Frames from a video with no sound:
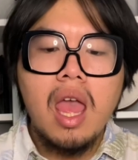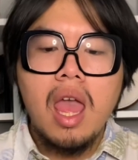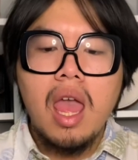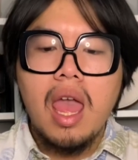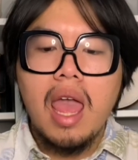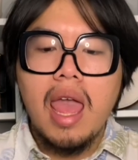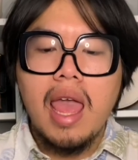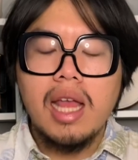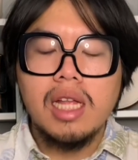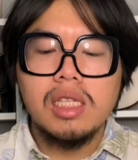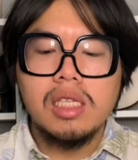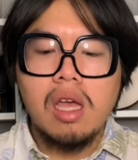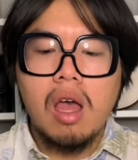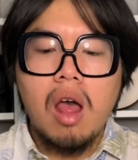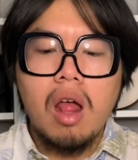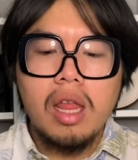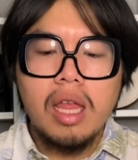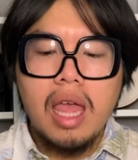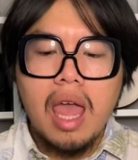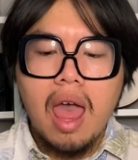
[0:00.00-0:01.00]
and
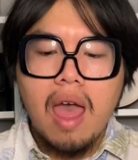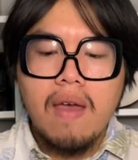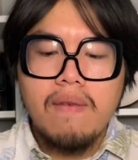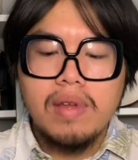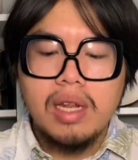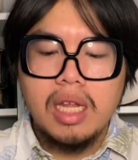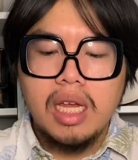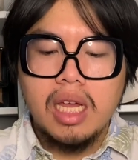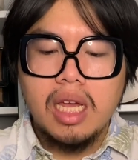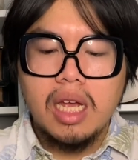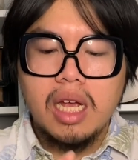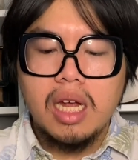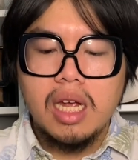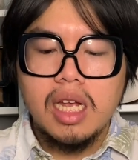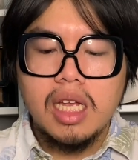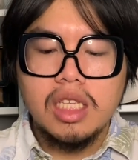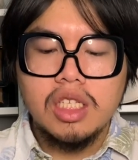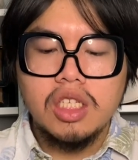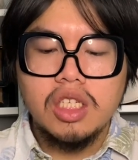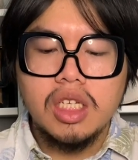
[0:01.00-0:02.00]
all you have in here
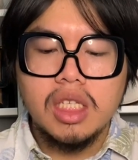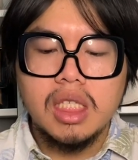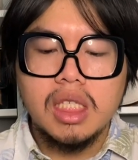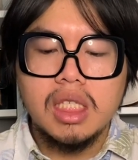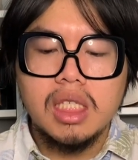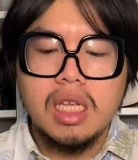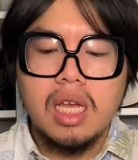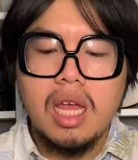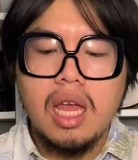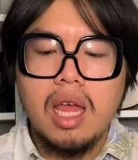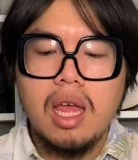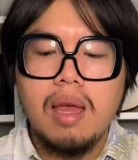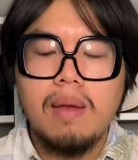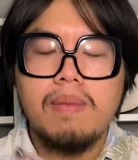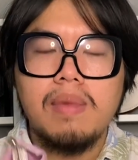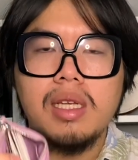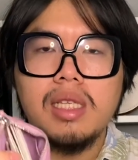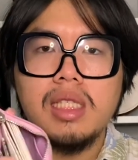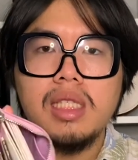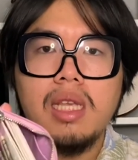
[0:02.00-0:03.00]
is just
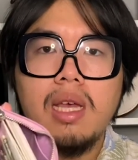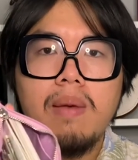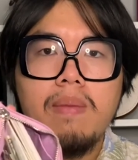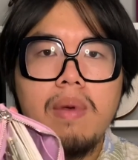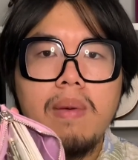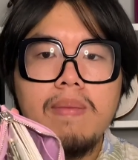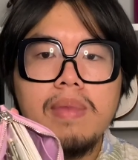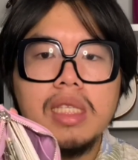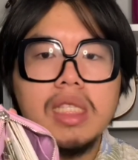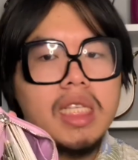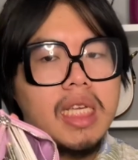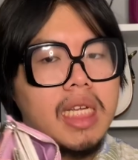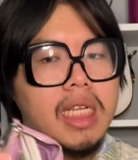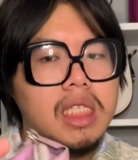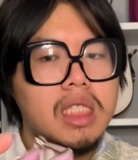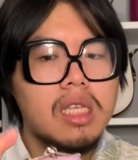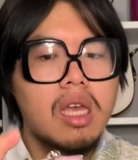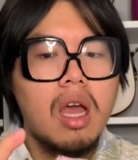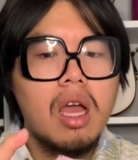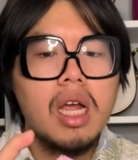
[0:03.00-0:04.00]
some miscellaneous
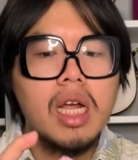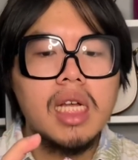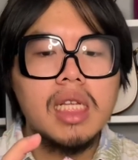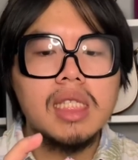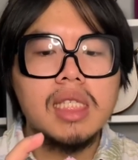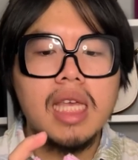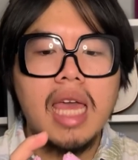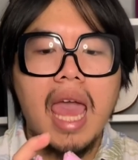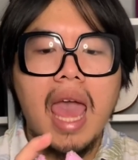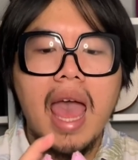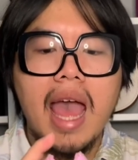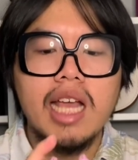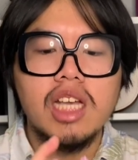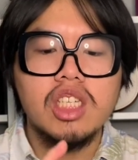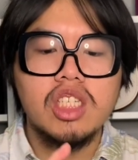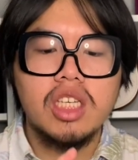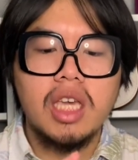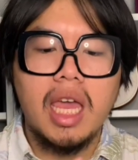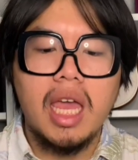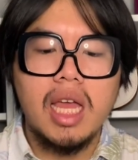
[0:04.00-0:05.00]
cards,
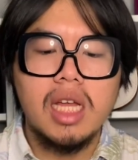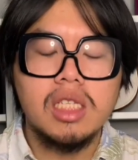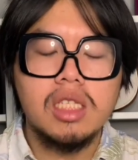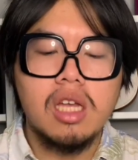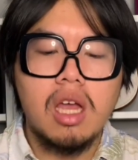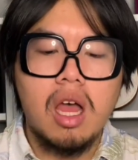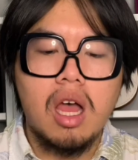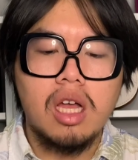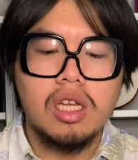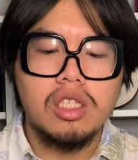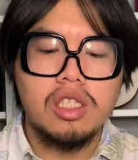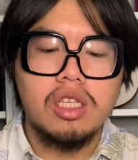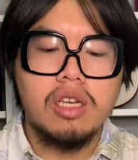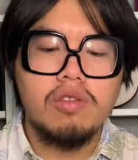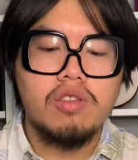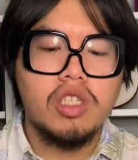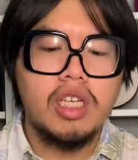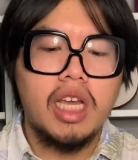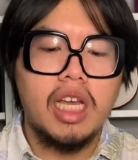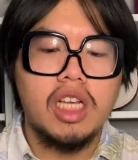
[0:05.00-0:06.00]
cash, and also
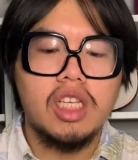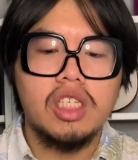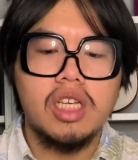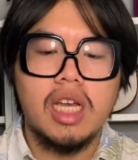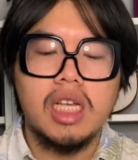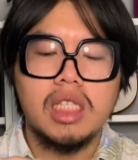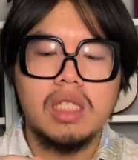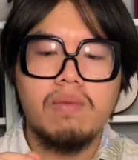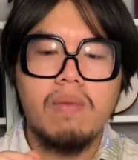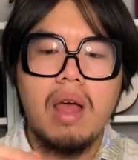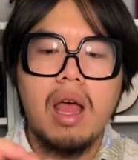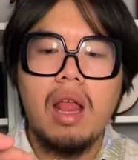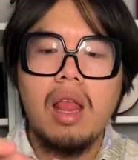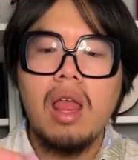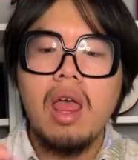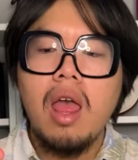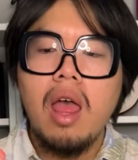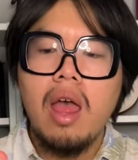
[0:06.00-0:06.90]
change as well.